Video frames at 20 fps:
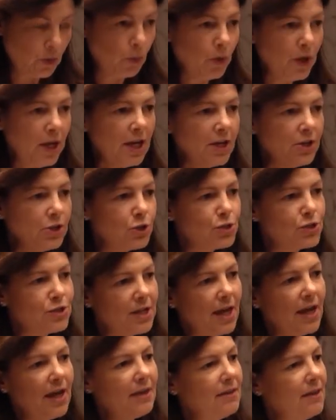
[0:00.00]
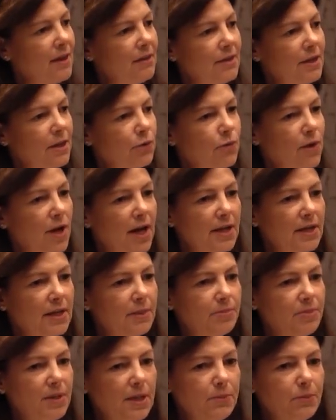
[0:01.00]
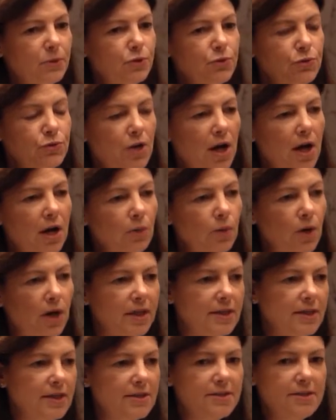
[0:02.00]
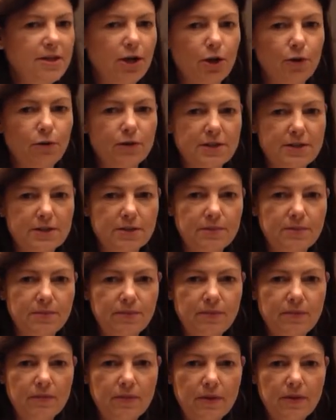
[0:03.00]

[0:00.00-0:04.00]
We understand that the Iranian people do not want this terrorism,